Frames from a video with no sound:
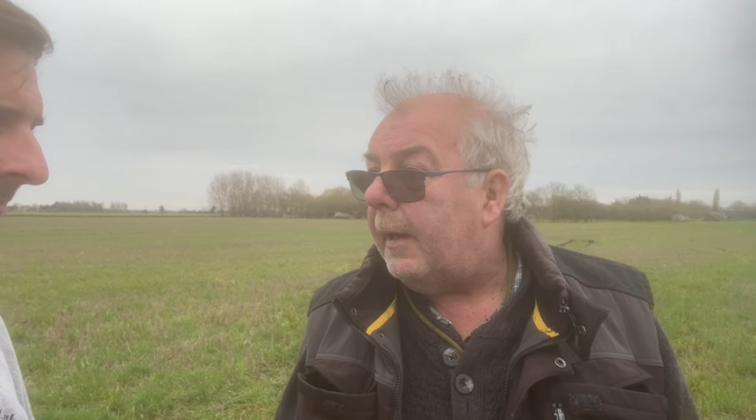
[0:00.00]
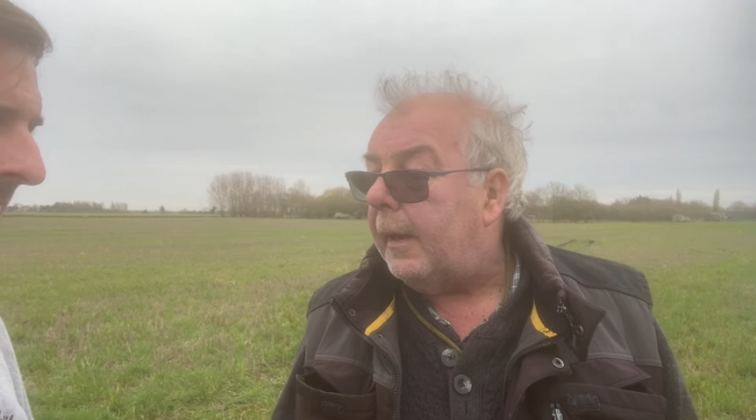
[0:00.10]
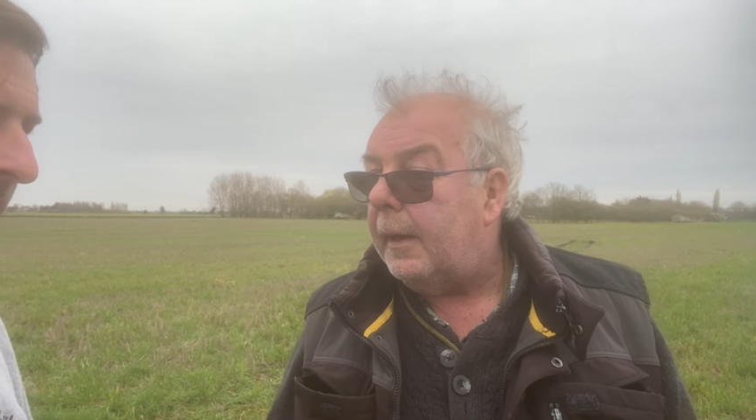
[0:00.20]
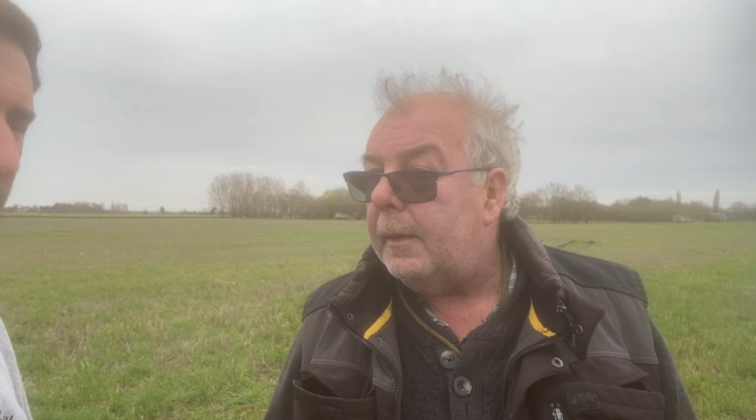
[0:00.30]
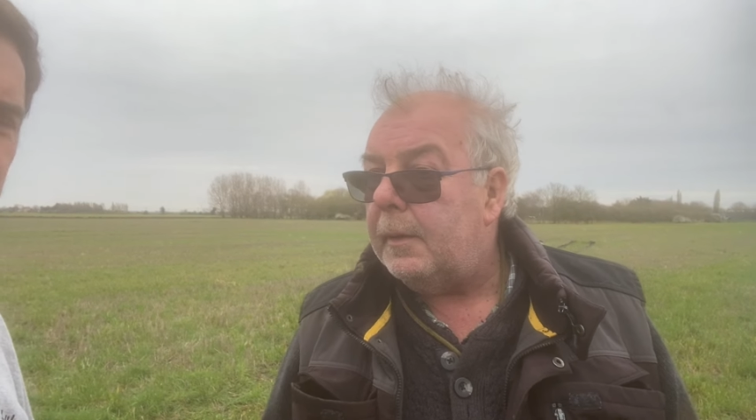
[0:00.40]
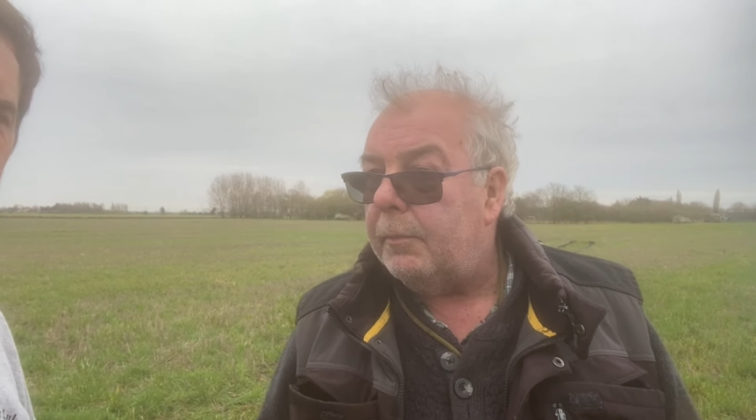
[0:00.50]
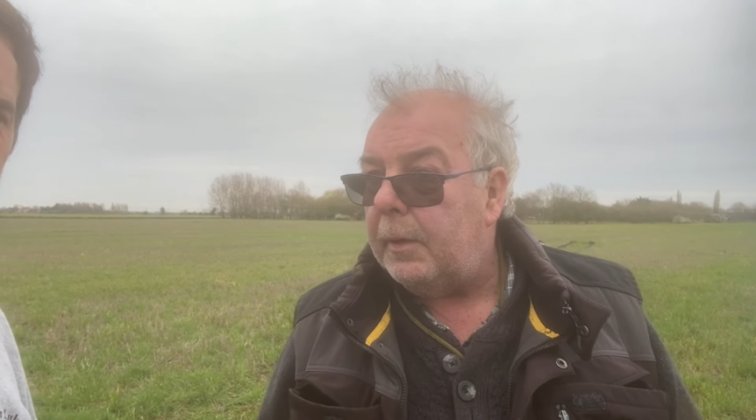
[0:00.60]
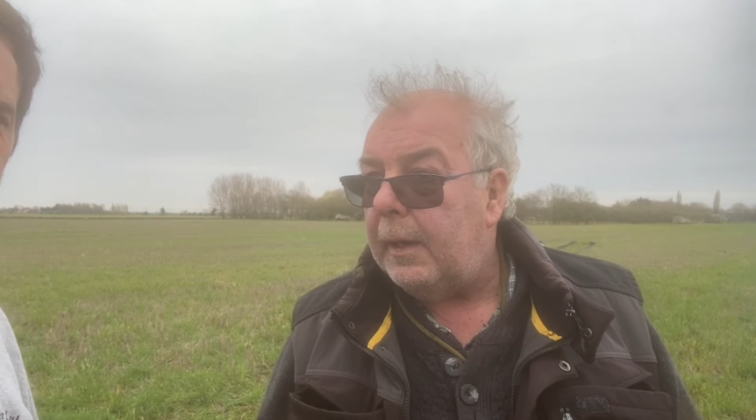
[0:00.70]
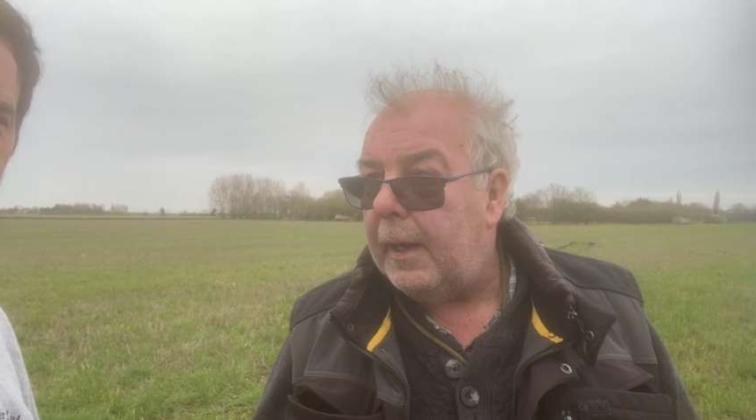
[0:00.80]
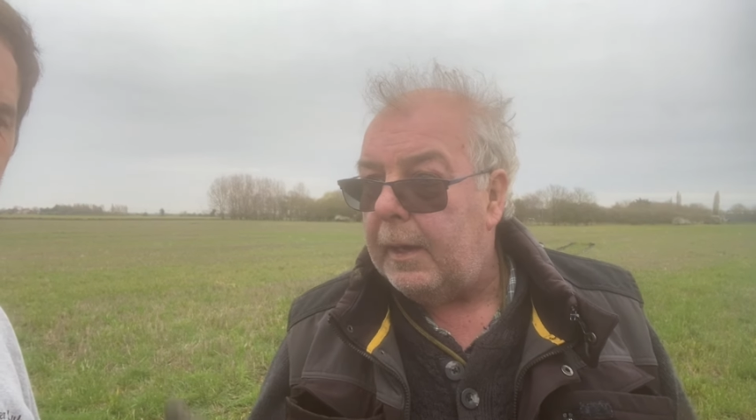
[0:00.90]
bad it is, if we
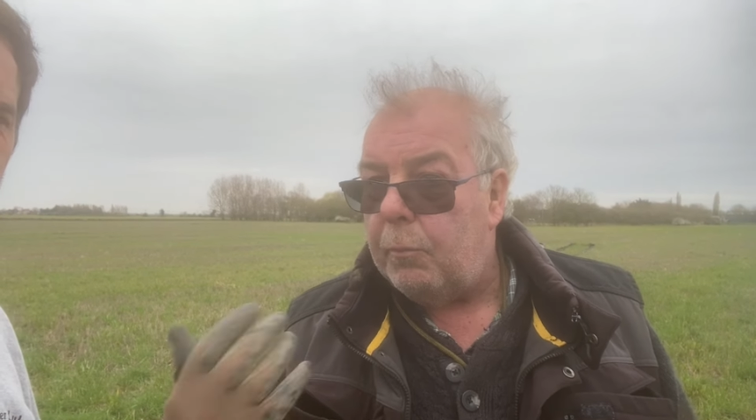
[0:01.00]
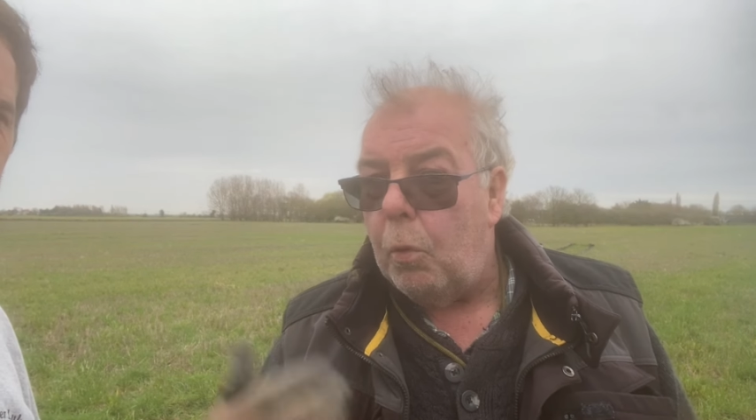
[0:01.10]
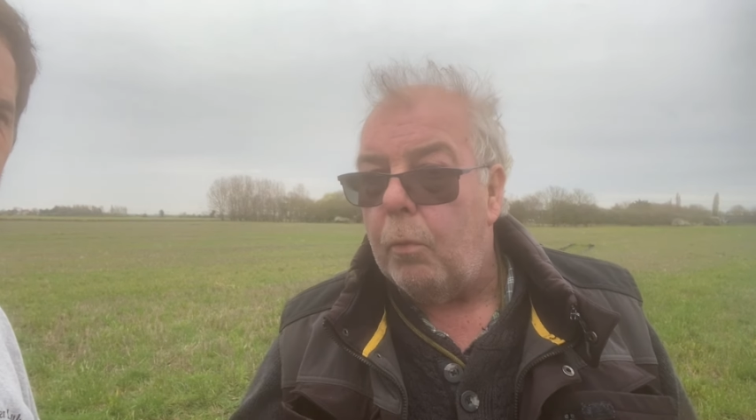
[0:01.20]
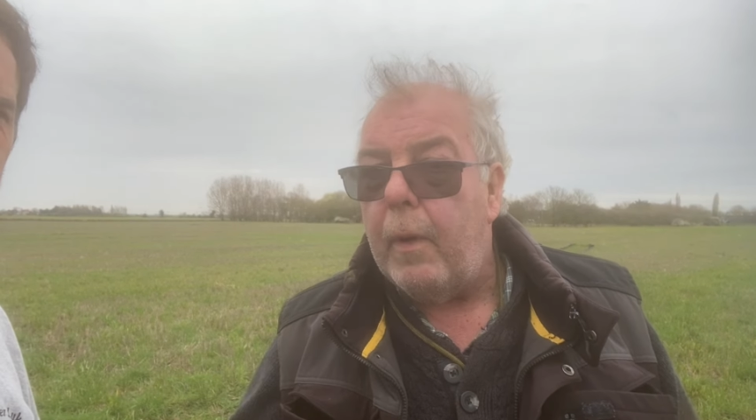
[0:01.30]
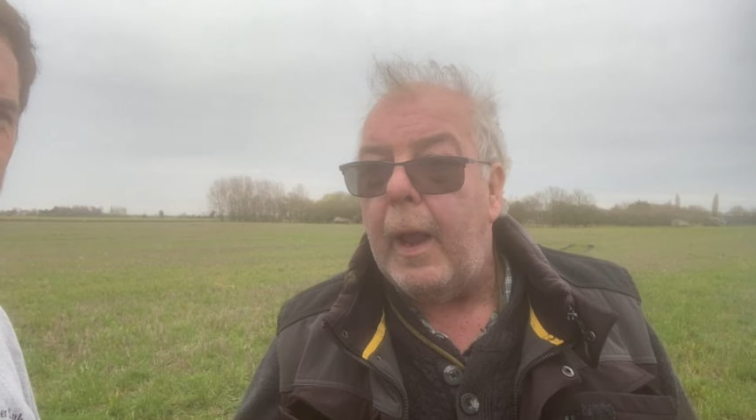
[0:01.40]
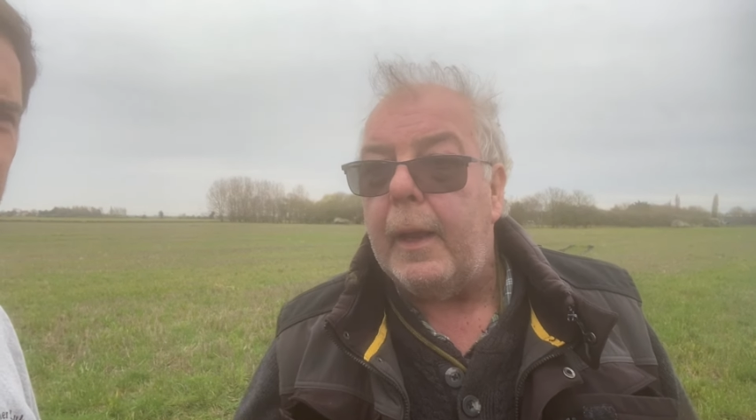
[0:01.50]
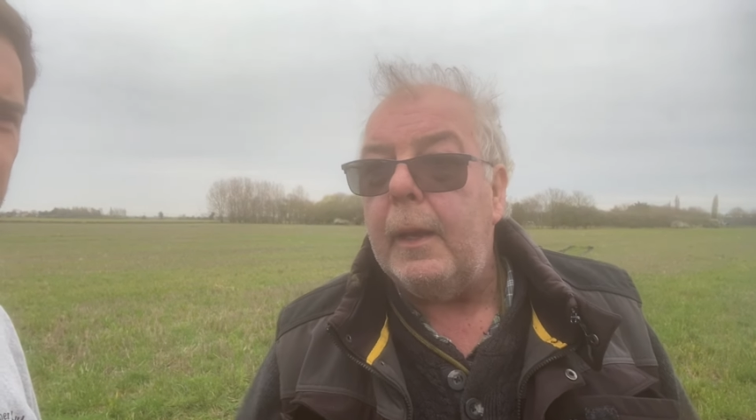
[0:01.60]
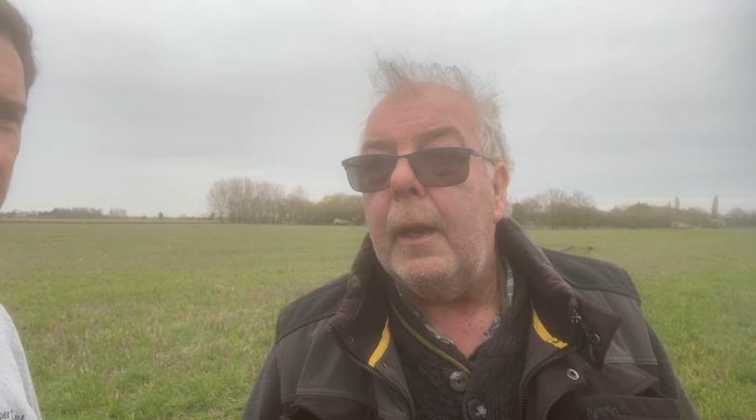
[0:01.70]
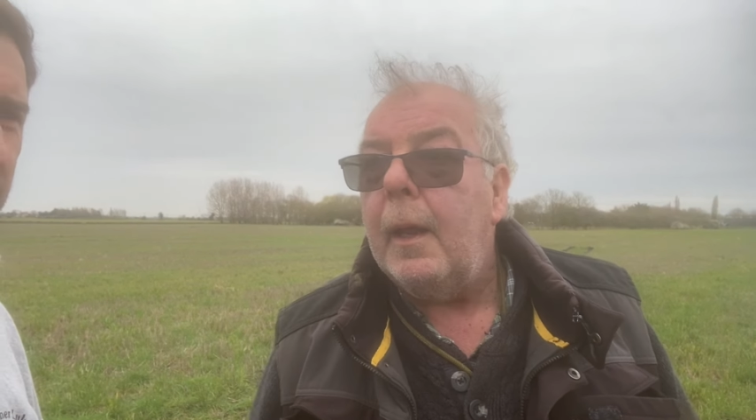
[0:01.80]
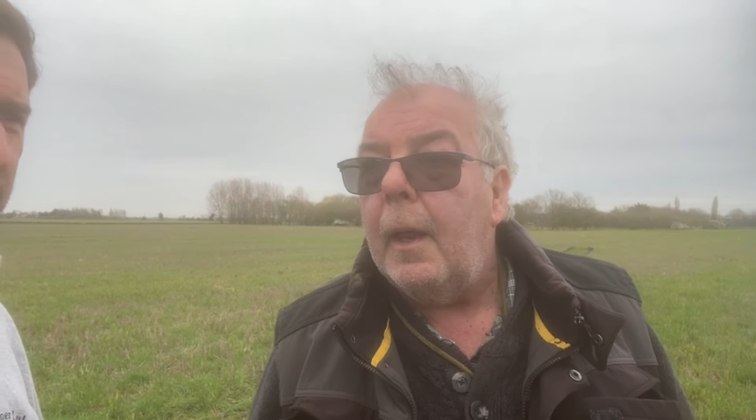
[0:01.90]
get any more rain,